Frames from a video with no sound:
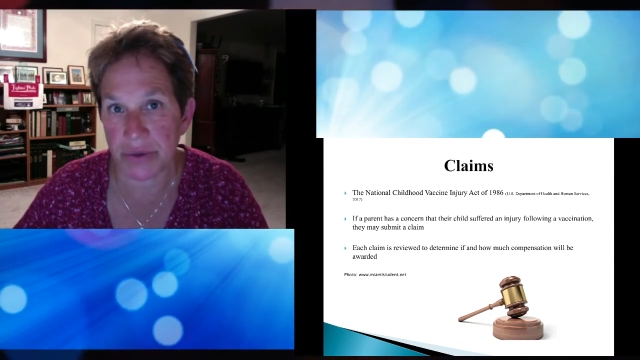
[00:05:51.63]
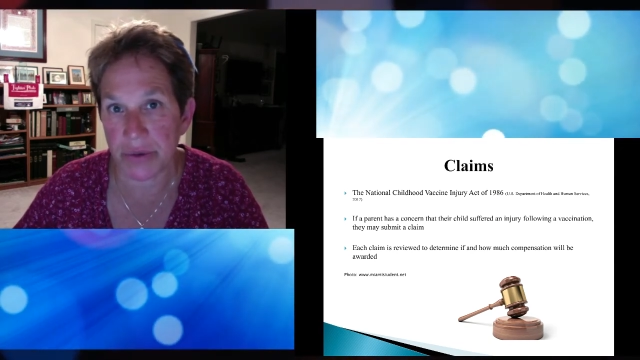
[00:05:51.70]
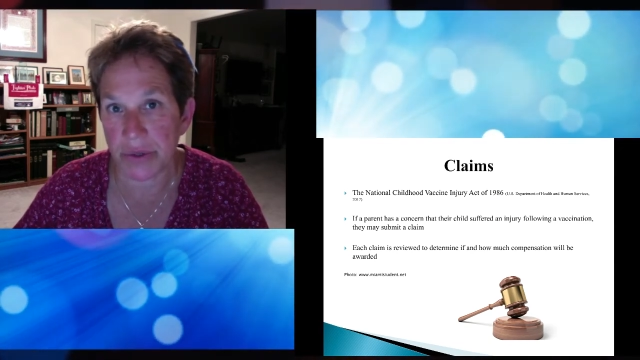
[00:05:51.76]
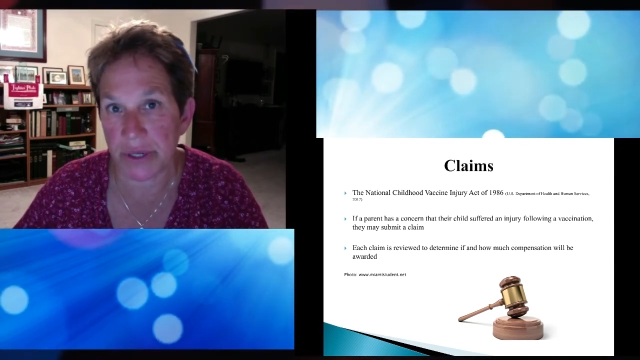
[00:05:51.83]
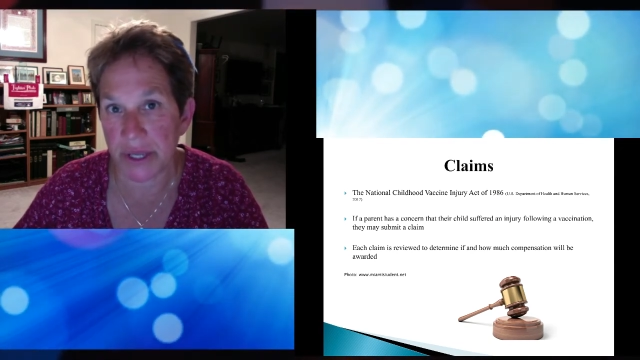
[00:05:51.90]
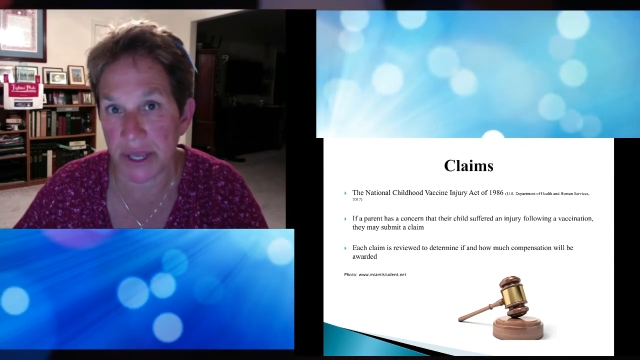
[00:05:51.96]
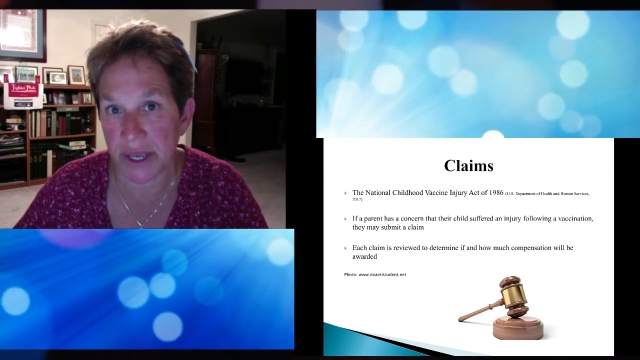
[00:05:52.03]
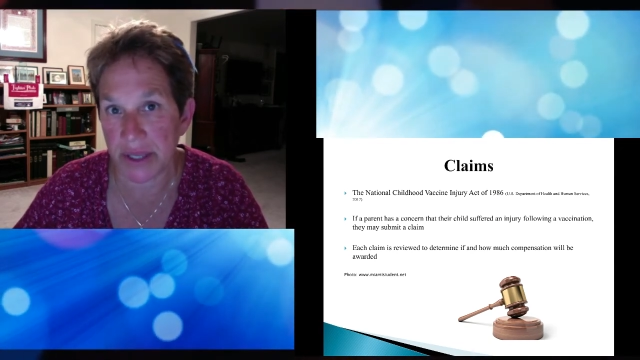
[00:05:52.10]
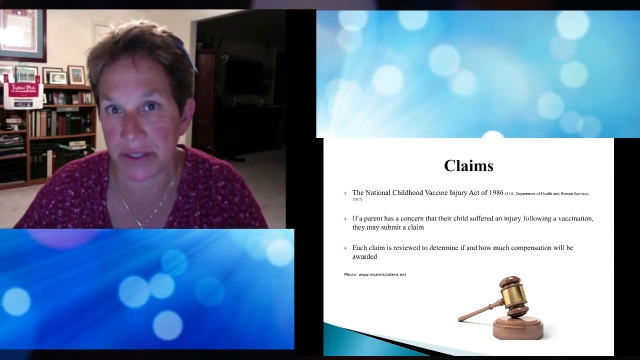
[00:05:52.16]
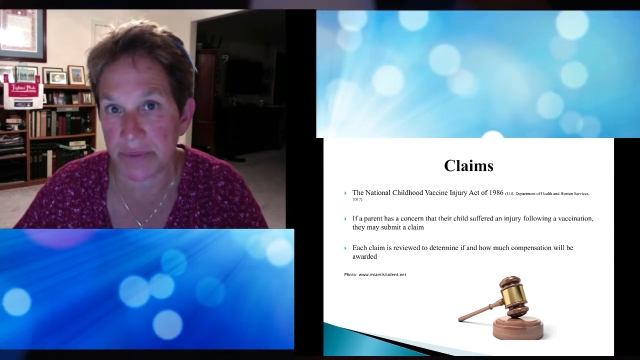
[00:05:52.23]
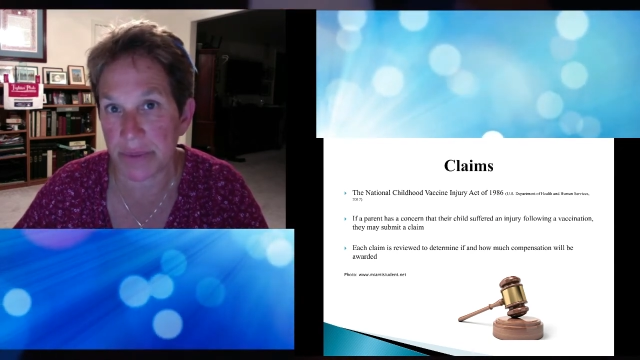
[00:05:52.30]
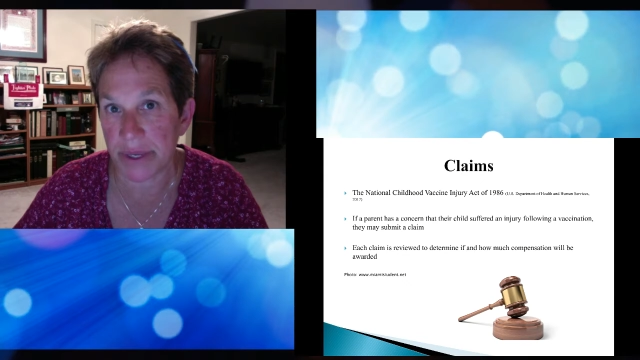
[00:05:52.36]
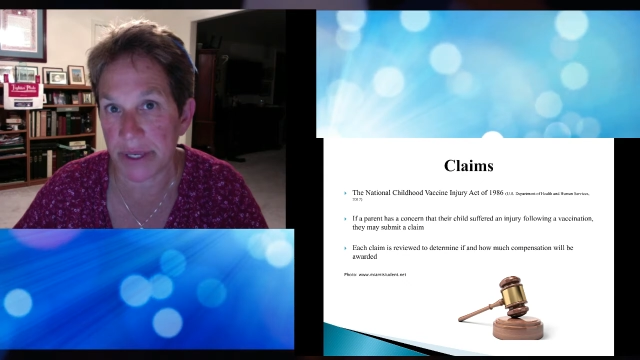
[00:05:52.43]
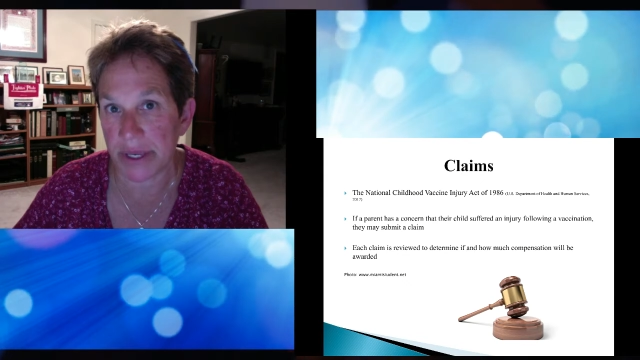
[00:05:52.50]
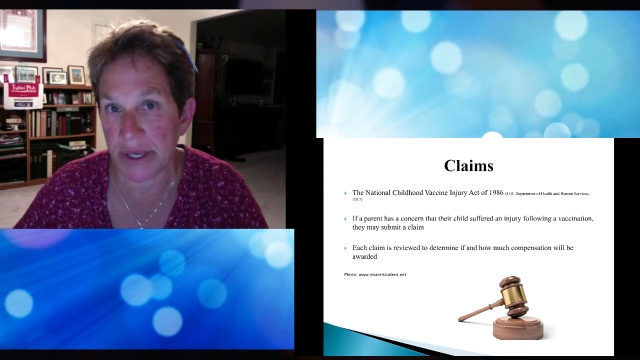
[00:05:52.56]
on a
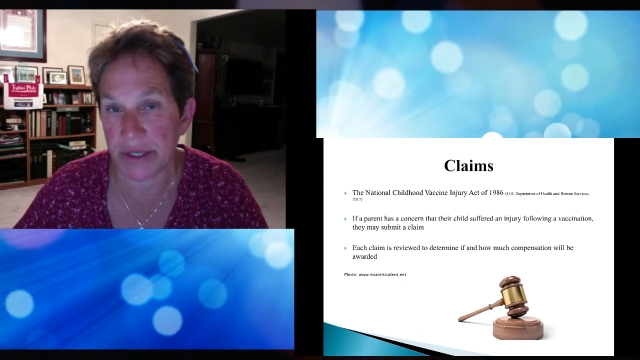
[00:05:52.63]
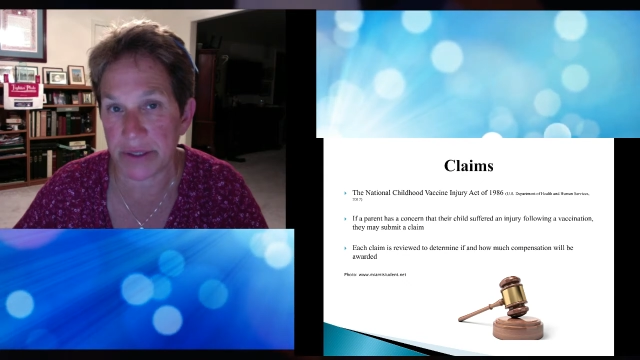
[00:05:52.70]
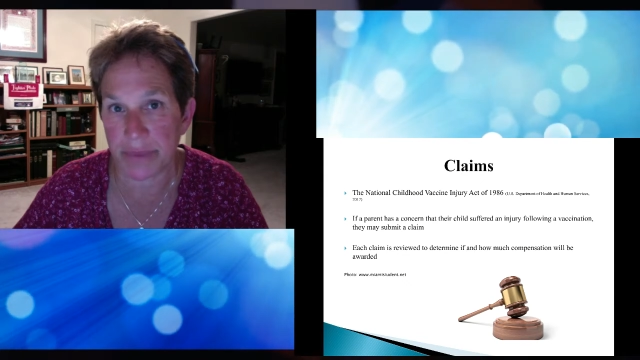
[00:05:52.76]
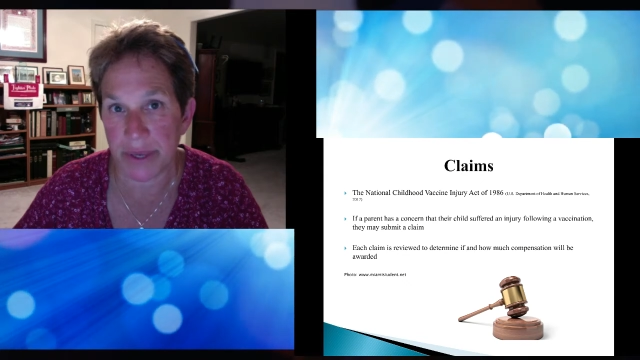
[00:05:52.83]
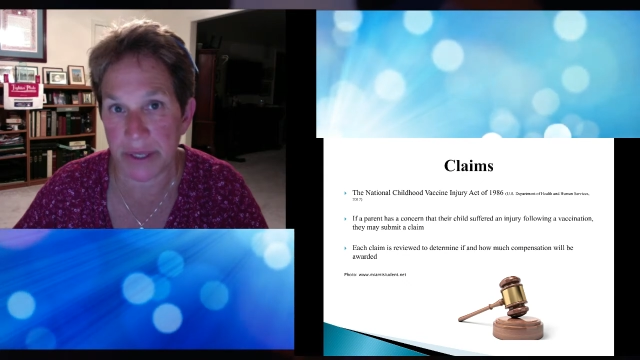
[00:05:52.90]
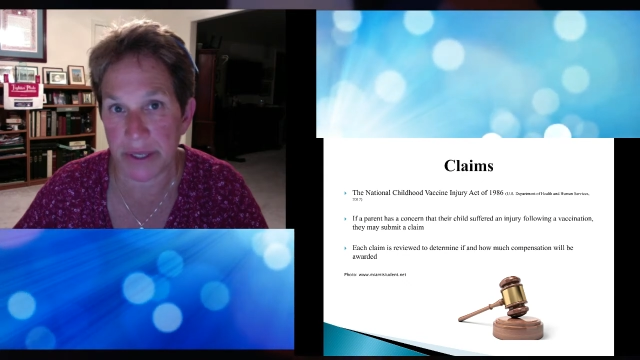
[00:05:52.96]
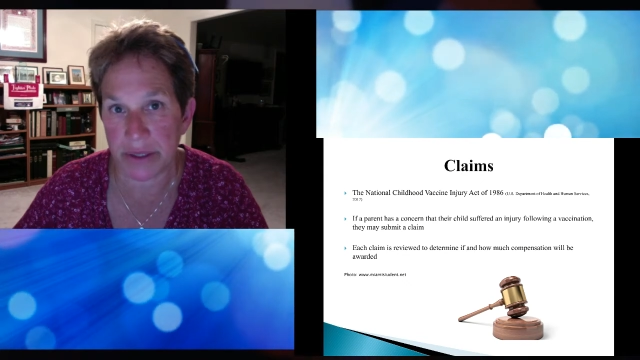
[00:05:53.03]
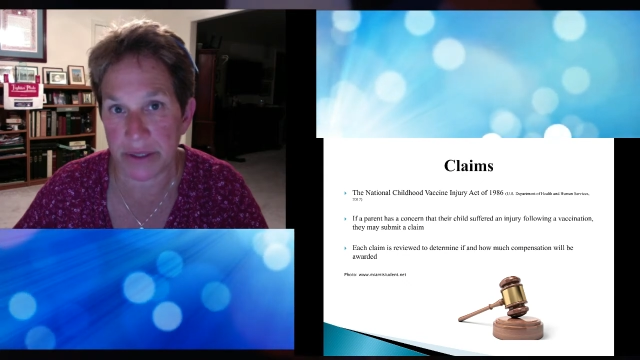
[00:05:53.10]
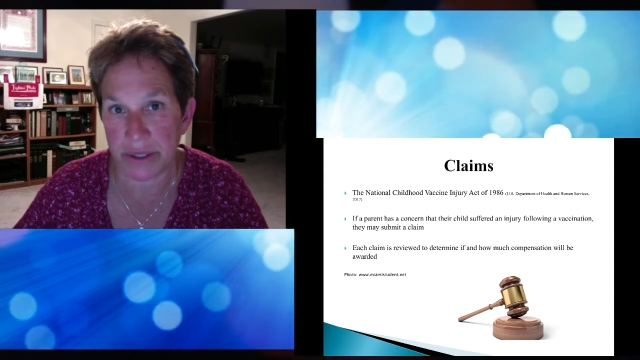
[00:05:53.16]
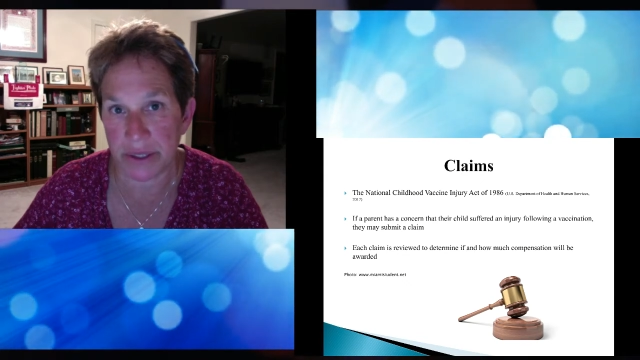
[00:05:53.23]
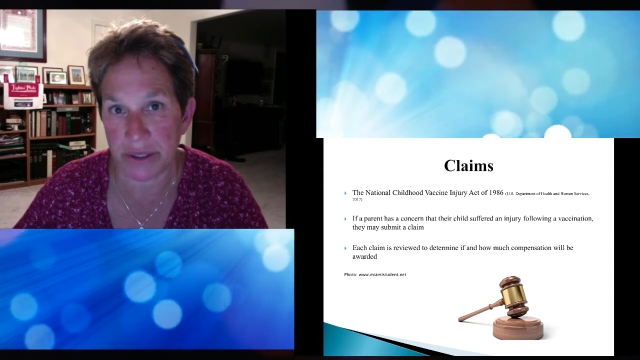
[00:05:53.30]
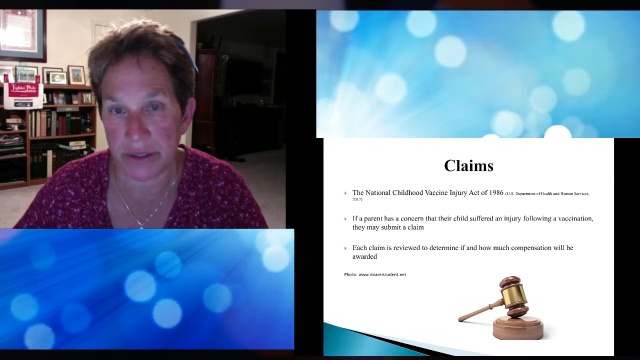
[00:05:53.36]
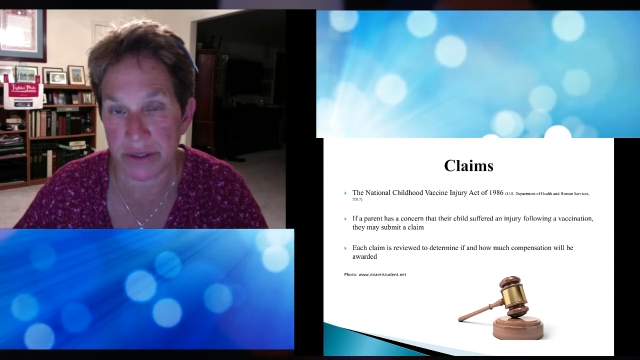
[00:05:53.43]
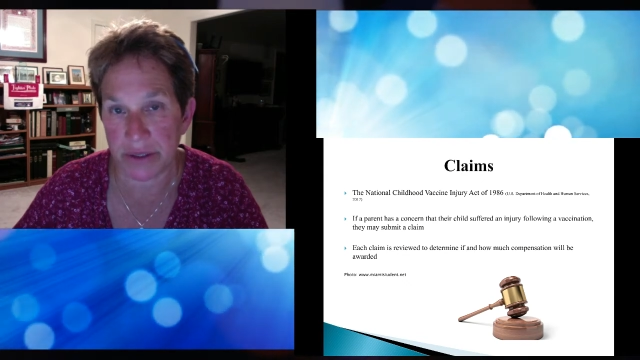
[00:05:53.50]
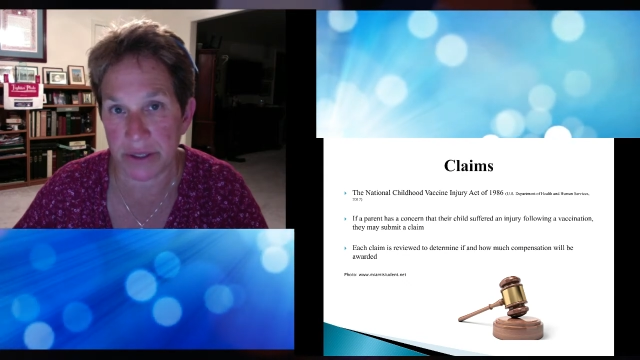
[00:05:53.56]
case-by-case
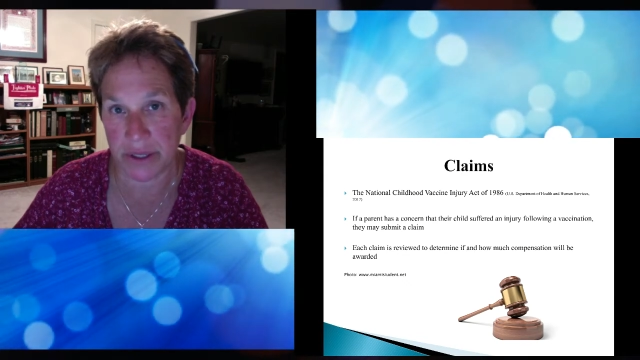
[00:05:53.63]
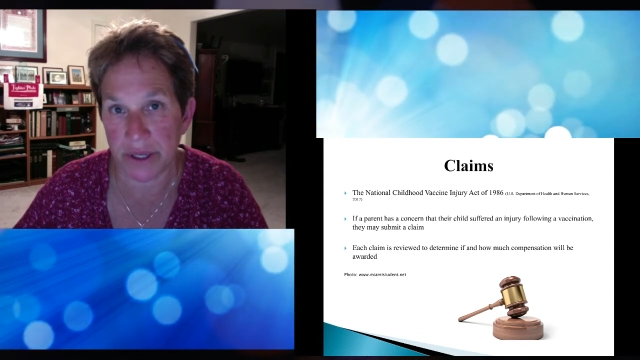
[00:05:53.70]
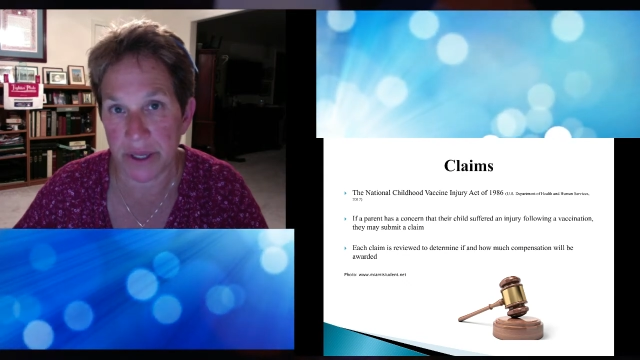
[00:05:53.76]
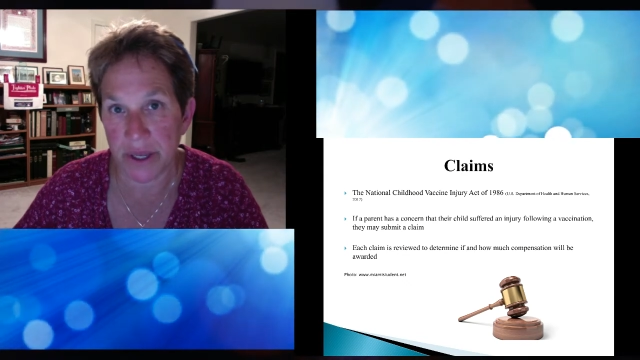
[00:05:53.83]
basis.